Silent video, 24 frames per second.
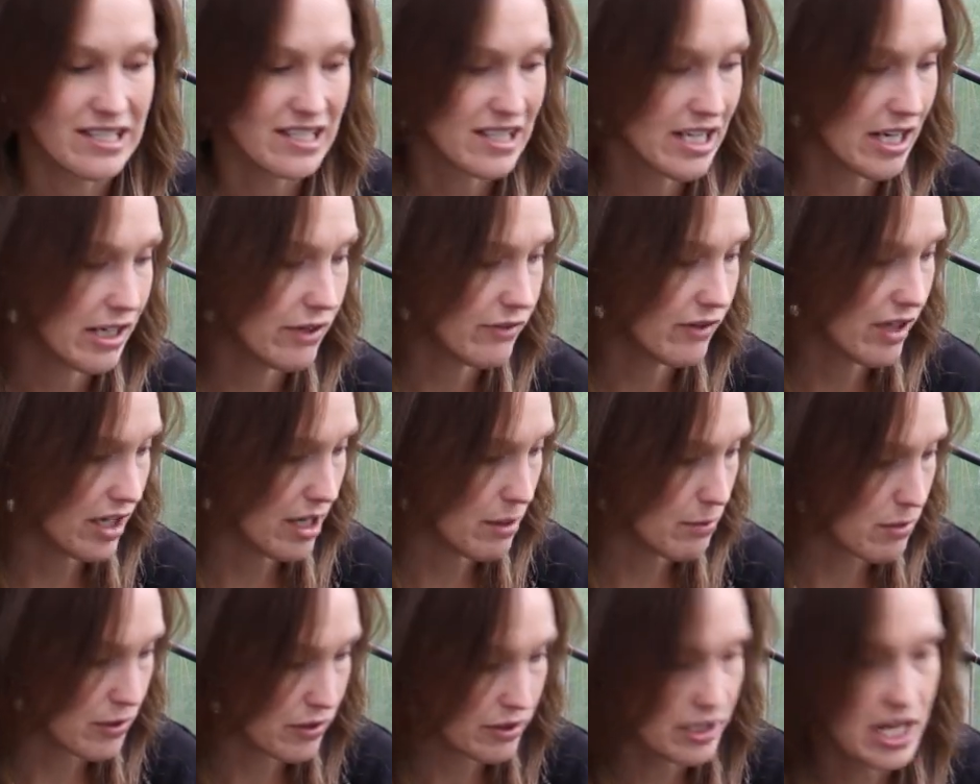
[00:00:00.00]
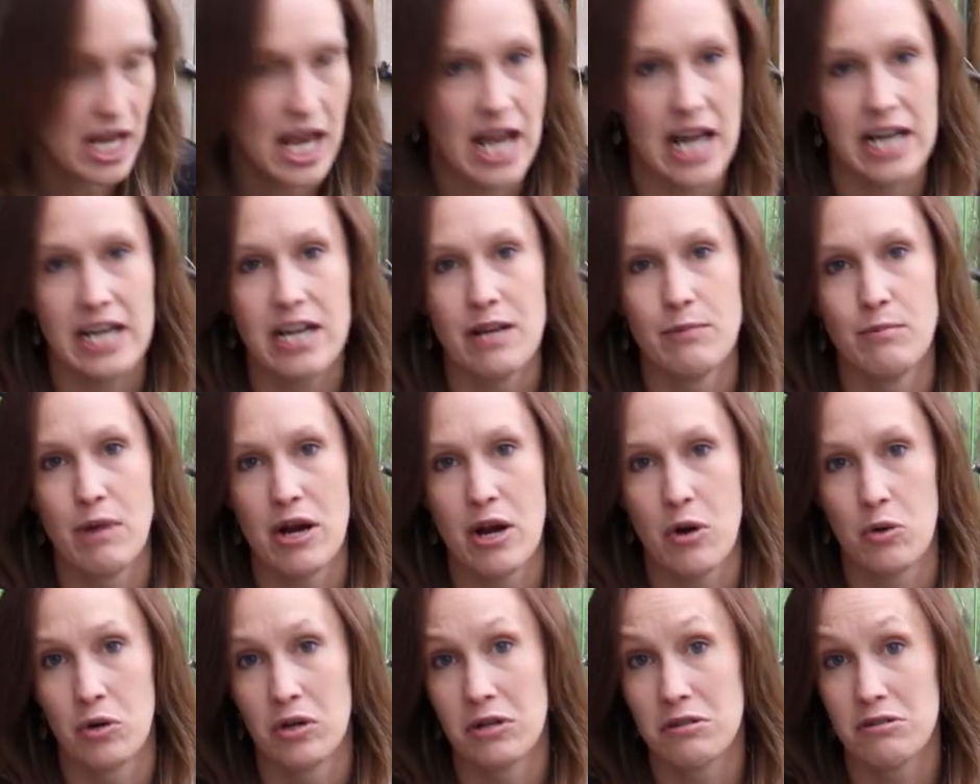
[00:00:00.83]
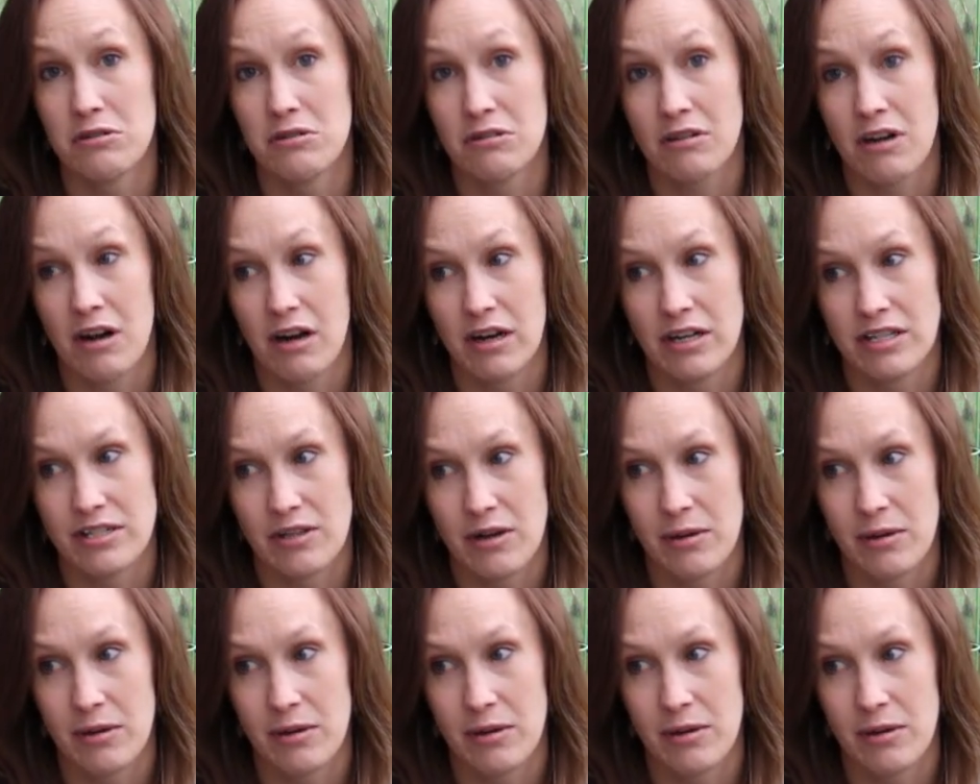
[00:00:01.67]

instead of getting pulled to any of my Oracle cards,